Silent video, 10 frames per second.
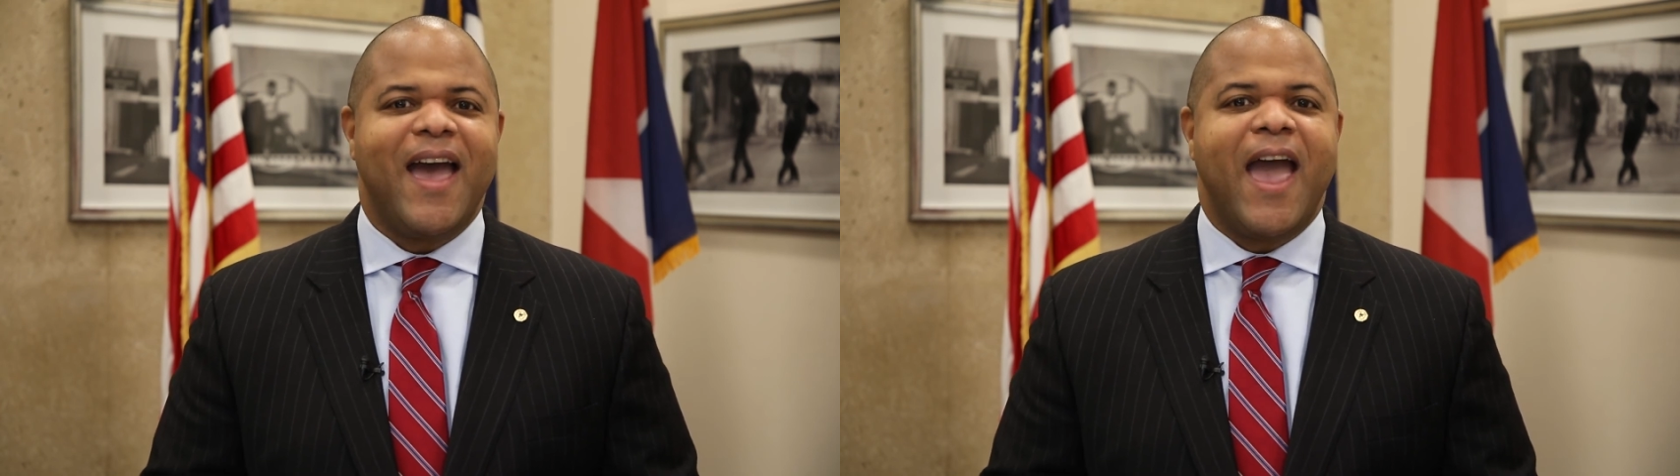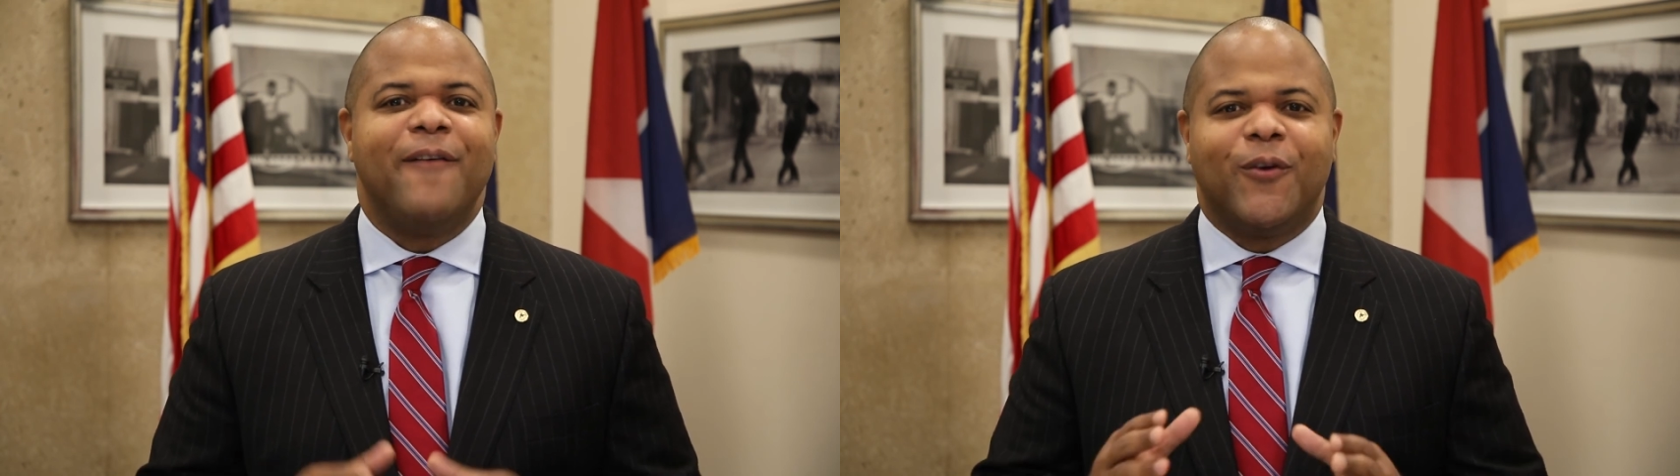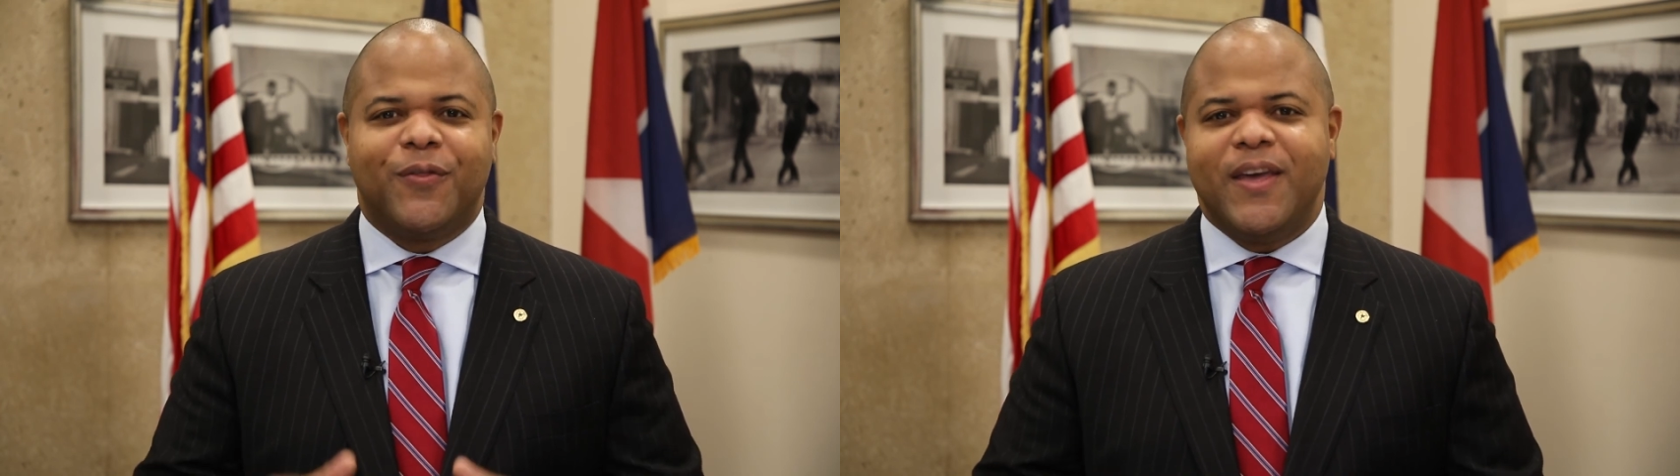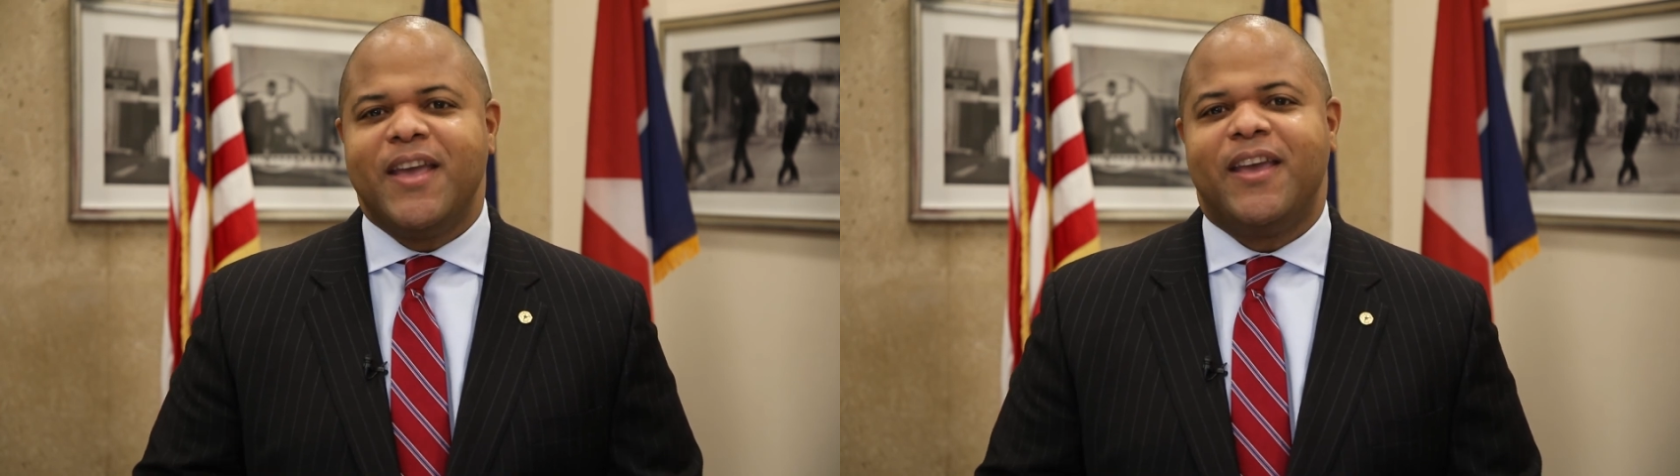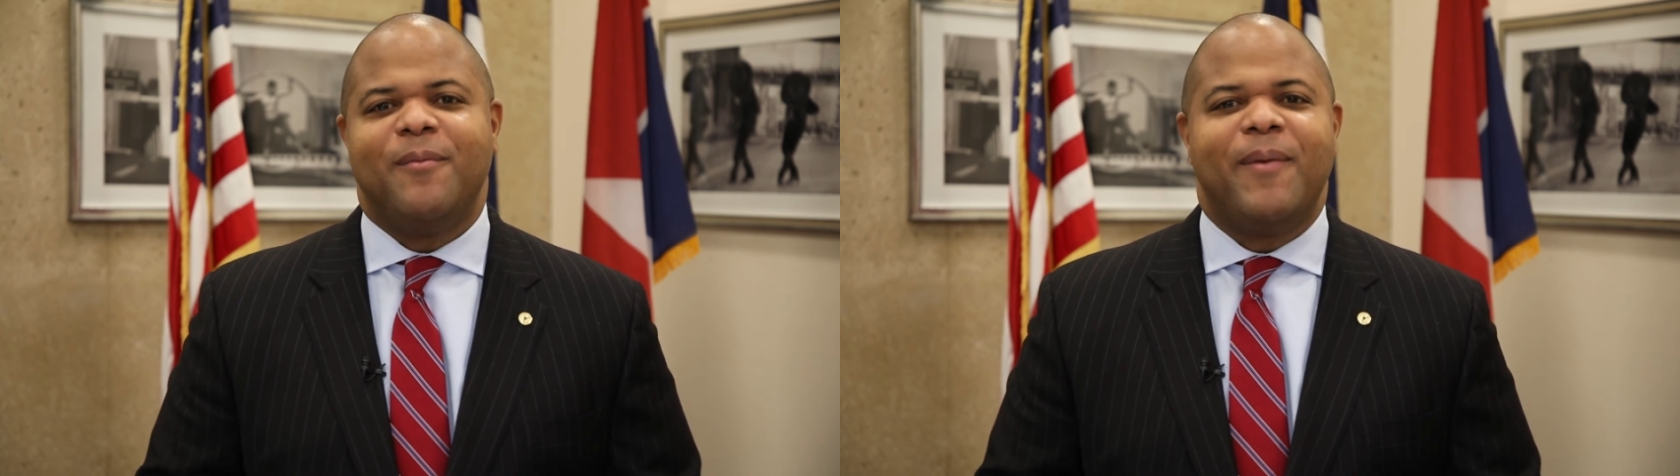and for
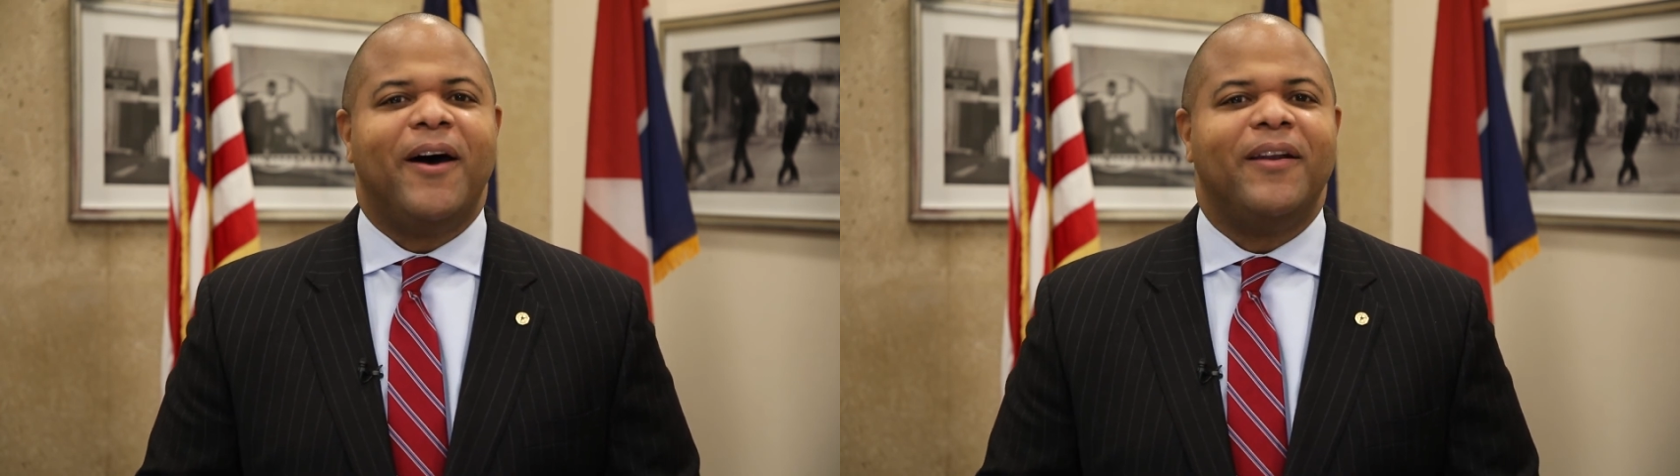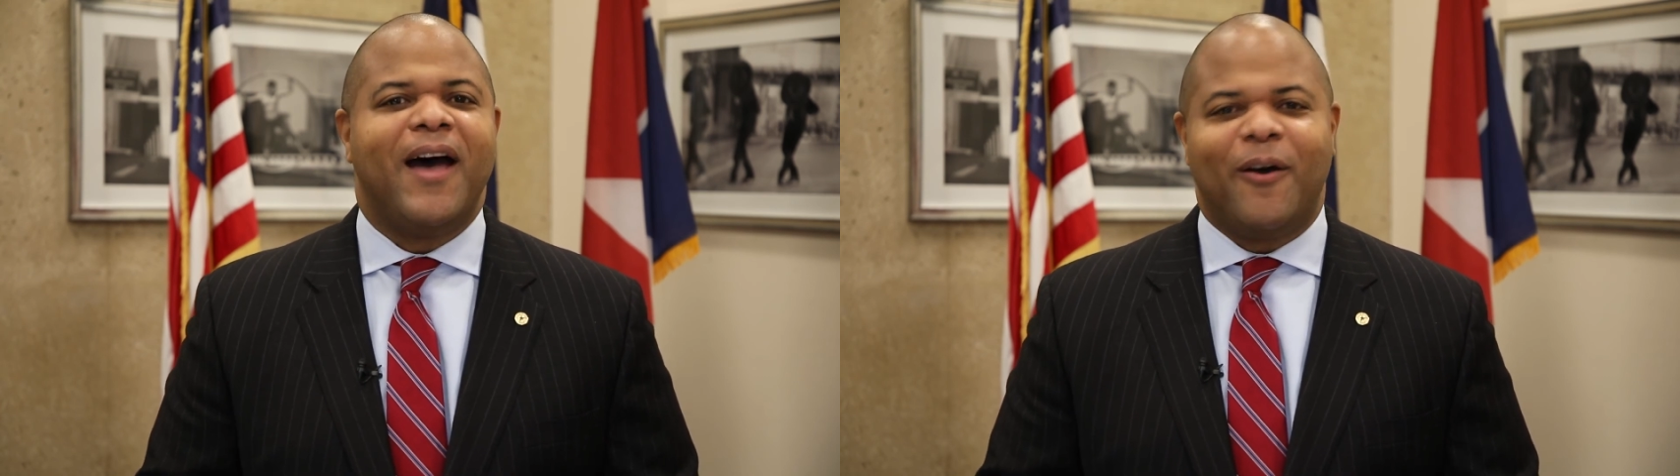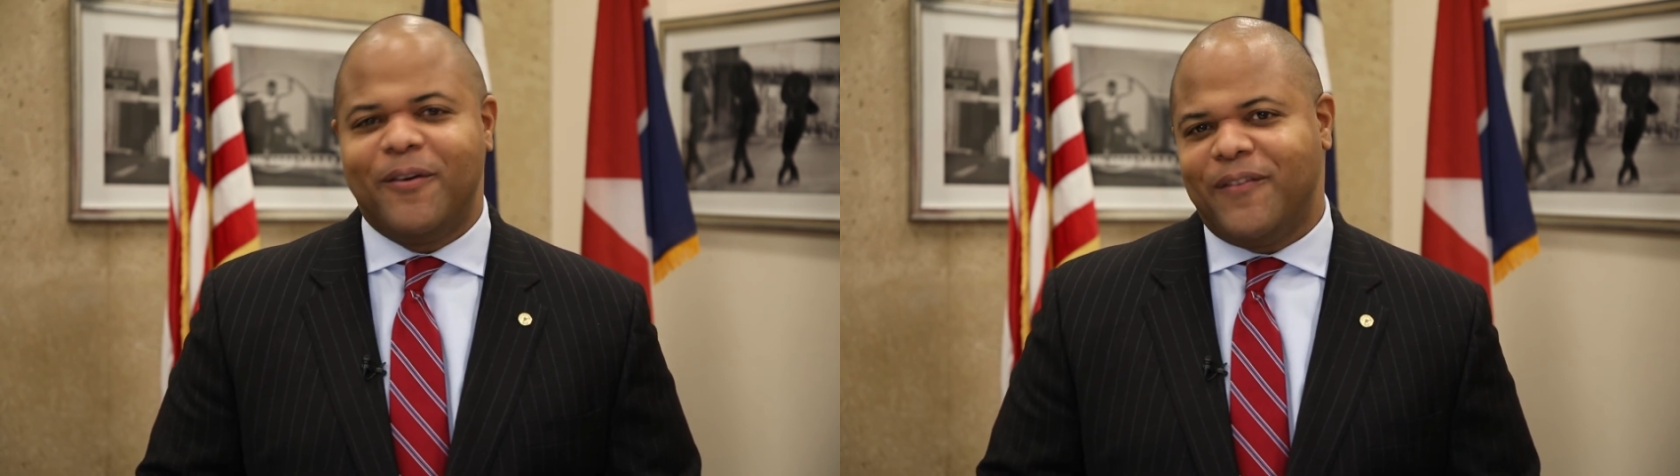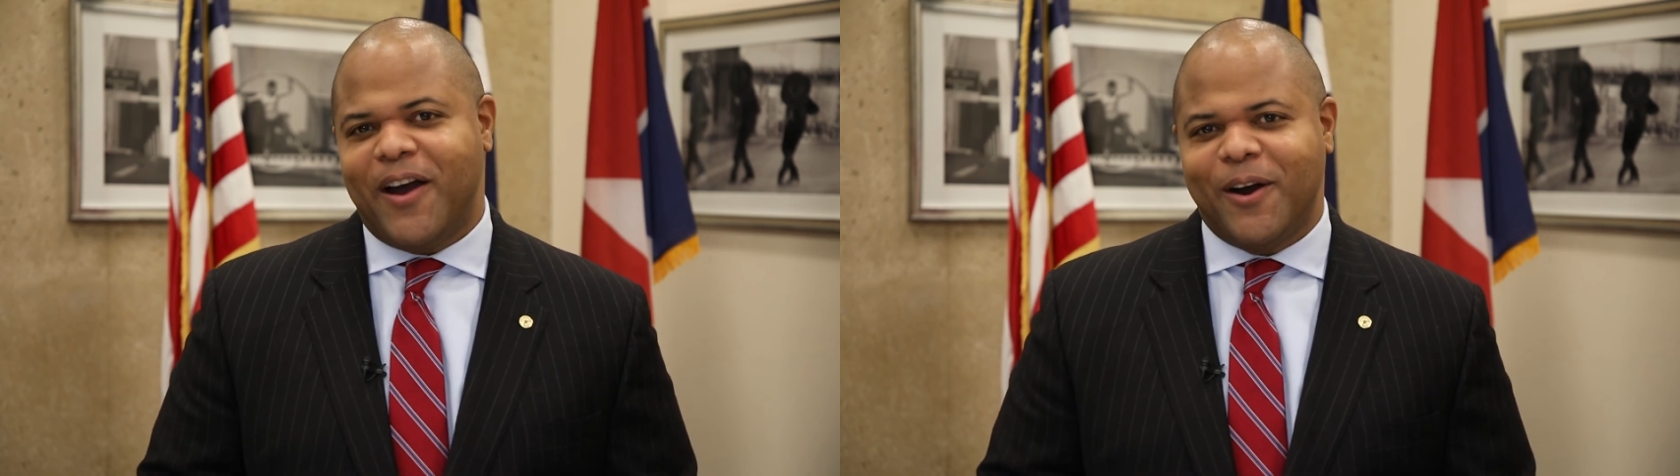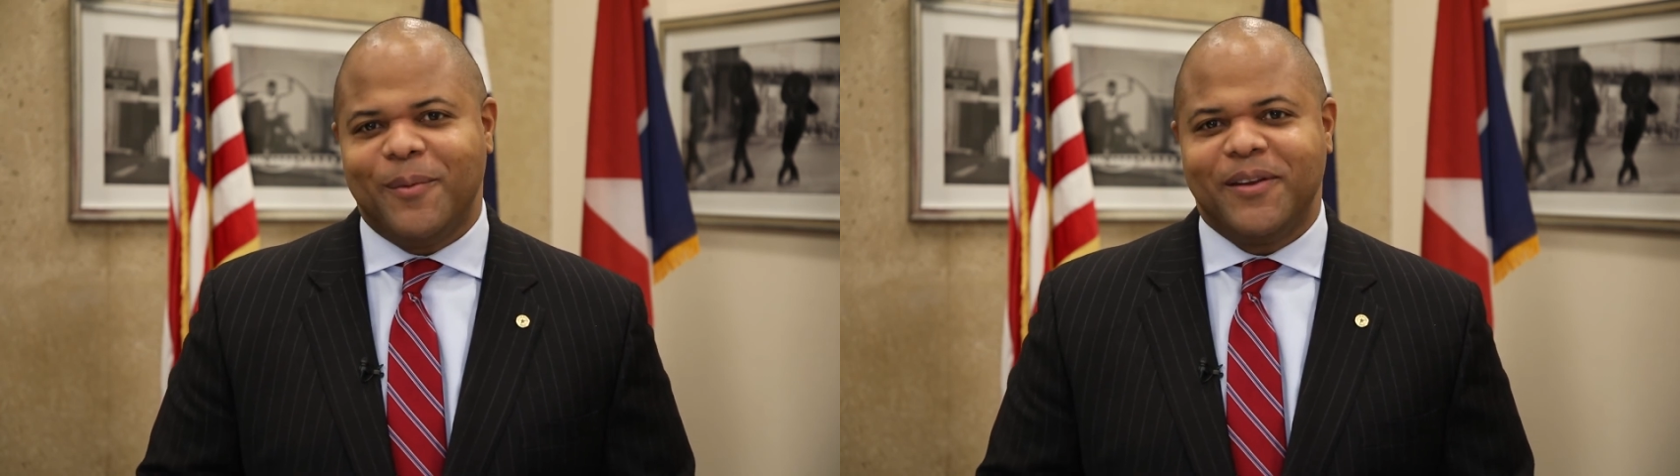thinking about our
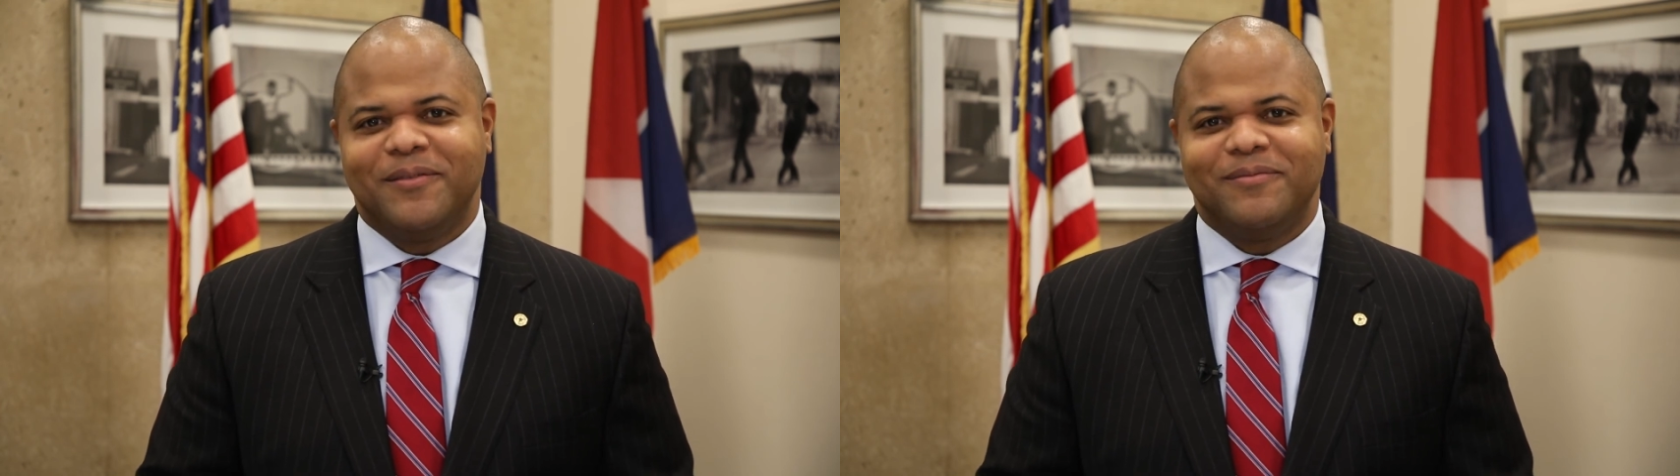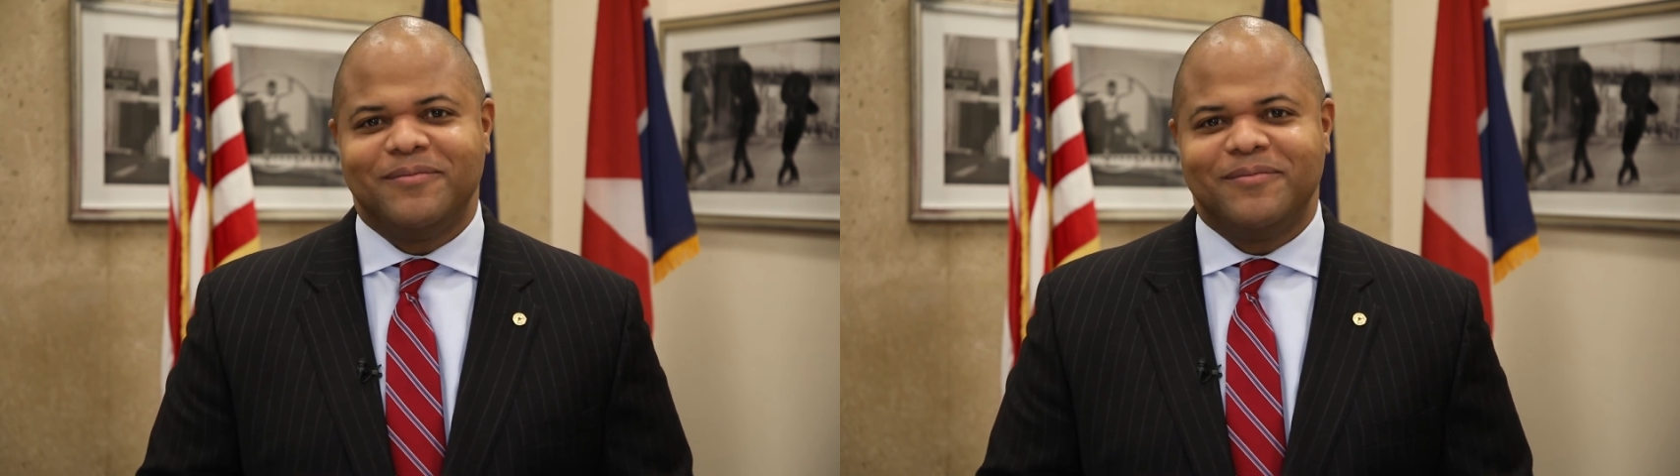environment.